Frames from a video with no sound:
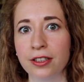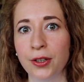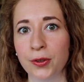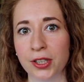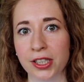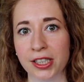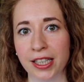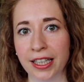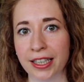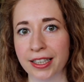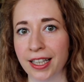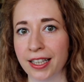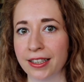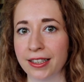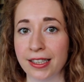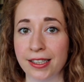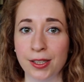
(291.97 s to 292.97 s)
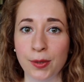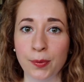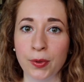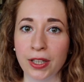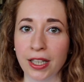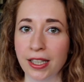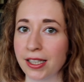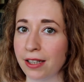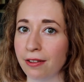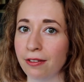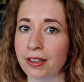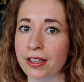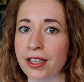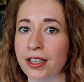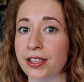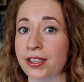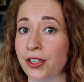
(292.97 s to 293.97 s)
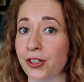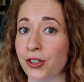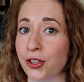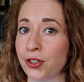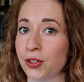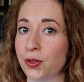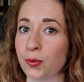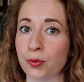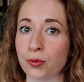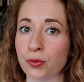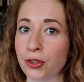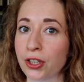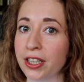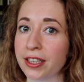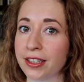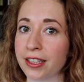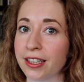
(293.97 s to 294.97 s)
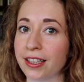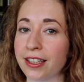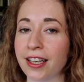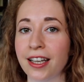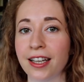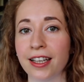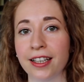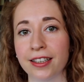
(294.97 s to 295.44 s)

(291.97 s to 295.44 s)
noticing that the simple activities such as breathing